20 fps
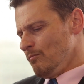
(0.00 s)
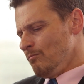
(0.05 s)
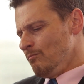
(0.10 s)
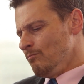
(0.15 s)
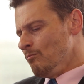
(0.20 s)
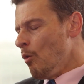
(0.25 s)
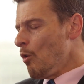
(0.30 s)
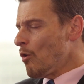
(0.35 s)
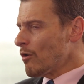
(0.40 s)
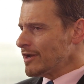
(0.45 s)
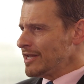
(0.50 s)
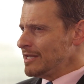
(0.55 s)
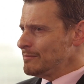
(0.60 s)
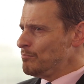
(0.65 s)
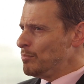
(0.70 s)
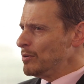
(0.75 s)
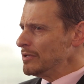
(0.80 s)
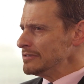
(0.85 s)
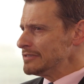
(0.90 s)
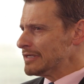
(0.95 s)
more
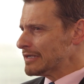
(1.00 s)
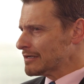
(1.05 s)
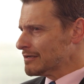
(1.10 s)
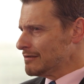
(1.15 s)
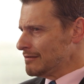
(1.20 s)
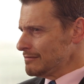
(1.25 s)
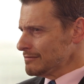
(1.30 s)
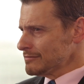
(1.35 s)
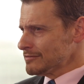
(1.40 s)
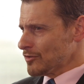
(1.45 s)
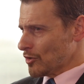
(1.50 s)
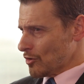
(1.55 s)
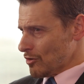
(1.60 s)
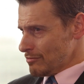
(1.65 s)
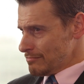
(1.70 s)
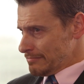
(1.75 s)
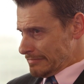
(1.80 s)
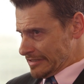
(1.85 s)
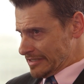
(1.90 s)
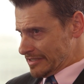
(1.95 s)
in political
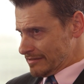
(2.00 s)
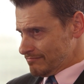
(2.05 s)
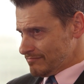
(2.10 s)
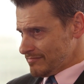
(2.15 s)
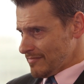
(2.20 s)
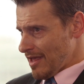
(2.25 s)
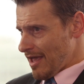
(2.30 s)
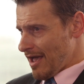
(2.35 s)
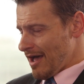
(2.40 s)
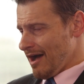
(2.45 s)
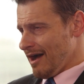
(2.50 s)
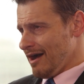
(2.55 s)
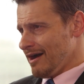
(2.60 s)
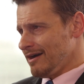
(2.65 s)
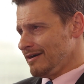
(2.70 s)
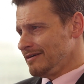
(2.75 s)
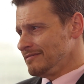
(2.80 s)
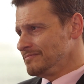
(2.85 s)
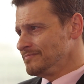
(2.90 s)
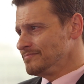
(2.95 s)
terms
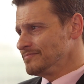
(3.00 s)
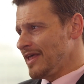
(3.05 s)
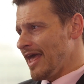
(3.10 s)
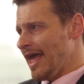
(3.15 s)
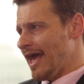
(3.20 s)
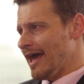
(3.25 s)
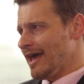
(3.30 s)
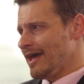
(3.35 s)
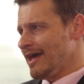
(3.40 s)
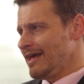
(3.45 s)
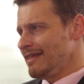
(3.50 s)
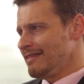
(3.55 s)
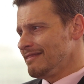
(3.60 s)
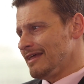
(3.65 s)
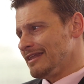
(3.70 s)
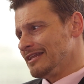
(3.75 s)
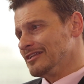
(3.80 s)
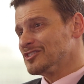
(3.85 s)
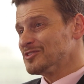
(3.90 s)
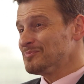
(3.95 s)
than
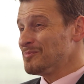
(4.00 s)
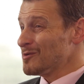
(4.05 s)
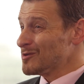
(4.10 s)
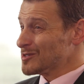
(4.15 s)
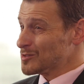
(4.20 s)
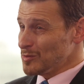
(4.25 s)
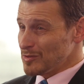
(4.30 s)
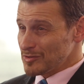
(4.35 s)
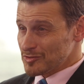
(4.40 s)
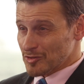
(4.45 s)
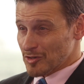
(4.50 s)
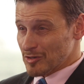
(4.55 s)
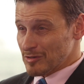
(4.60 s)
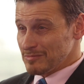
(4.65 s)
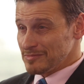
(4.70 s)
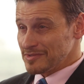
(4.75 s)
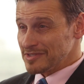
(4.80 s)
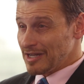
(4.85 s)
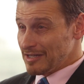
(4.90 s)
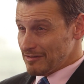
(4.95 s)
in spiritual
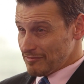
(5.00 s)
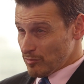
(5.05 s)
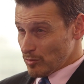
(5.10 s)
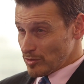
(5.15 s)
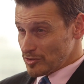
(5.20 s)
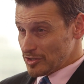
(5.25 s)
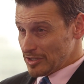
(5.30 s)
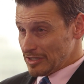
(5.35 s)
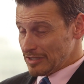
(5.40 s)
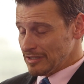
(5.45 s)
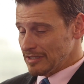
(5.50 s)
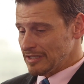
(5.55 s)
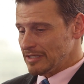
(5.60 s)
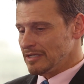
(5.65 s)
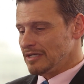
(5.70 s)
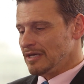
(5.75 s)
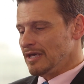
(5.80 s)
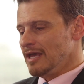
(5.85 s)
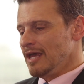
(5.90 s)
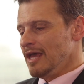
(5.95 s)
terms, unfortunately.
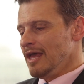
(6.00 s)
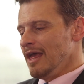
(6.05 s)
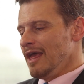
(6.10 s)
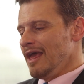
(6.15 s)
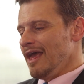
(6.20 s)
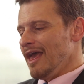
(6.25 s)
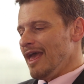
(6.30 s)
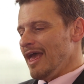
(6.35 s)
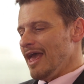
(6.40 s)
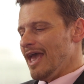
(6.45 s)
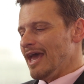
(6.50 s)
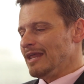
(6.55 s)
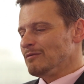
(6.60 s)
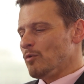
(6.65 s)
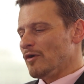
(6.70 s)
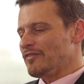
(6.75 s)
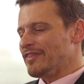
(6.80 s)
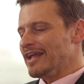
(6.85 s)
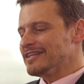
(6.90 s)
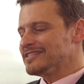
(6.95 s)

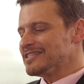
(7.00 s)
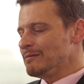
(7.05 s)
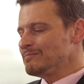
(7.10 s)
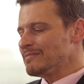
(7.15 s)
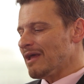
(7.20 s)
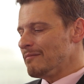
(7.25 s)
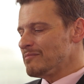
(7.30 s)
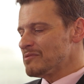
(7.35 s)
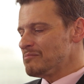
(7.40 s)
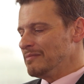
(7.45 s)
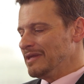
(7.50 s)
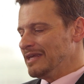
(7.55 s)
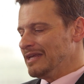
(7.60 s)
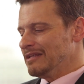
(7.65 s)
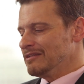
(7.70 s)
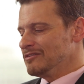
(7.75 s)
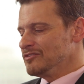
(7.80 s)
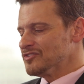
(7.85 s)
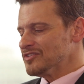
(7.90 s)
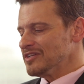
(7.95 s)
And what that sometimes
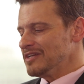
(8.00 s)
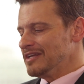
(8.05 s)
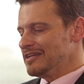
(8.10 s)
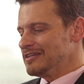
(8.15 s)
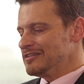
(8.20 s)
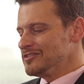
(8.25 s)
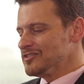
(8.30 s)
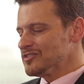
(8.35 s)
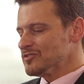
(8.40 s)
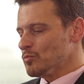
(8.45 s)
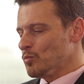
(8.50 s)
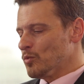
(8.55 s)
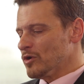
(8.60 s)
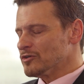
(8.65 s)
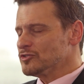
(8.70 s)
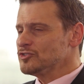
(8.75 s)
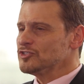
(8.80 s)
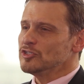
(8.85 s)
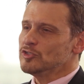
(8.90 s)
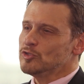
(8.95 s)
means is
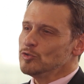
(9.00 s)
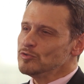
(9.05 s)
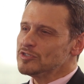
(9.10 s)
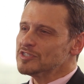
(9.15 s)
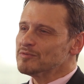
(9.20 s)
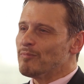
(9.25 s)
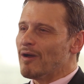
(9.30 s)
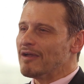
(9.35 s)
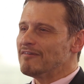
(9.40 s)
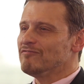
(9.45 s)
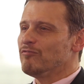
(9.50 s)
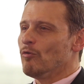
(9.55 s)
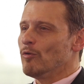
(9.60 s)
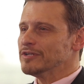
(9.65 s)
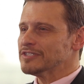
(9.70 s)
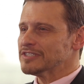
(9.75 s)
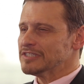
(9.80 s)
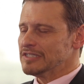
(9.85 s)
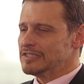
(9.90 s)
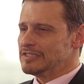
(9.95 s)
we're seduced by
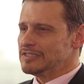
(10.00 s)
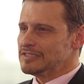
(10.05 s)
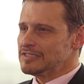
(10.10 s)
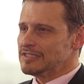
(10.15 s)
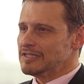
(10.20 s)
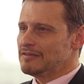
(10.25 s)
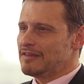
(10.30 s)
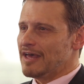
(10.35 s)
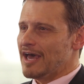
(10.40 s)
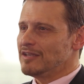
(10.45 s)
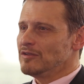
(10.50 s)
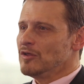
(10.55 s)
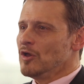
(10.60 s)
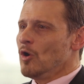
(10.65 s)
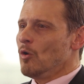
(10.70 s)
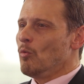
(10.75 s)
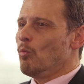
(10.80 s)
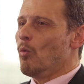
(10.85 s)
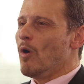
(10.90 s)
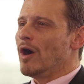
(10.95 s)
voices that
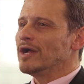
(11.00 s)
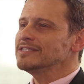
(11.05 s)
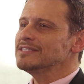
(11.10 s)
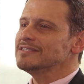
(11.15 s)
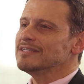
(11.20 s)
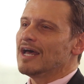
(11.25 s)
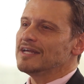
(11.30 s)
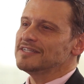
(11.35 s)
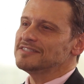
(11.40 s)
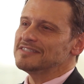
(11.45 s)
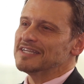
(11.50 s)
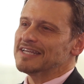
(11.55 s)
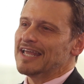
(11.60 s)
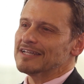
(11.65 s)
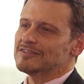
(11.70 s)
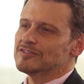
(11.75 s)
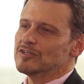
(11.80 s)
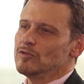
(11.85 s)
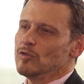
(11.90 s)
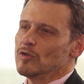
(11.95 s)
want us to
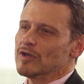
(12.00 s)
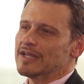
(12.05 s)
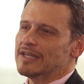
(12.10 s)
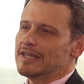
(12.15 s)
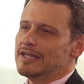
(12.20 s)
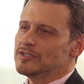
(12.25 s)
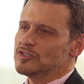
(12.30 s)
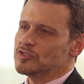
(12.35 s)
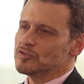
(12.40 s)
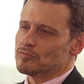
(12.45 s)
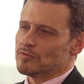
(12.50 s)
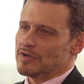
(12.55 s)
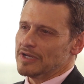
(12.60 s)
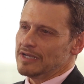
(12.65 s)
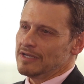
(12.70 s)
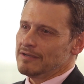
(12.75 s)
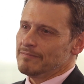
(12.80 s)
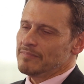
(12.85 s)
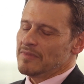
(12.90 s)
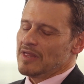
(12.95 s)
get to look at history